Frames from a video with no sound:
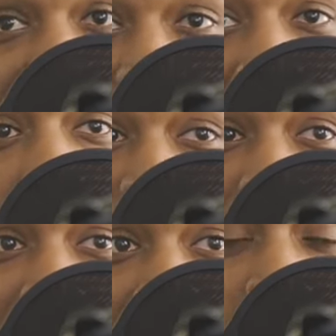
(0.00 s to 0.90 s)
I would
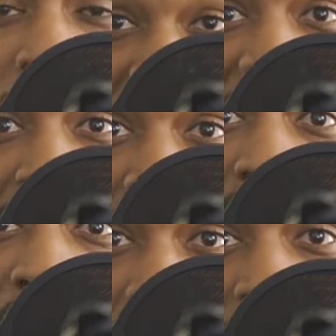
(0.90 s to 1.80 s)
take them
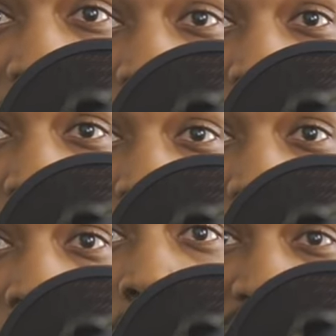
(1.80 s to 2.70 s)
seriously.
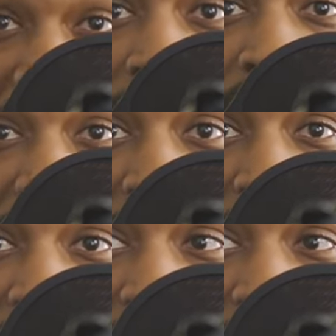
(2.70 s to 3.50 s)
I would take them serious.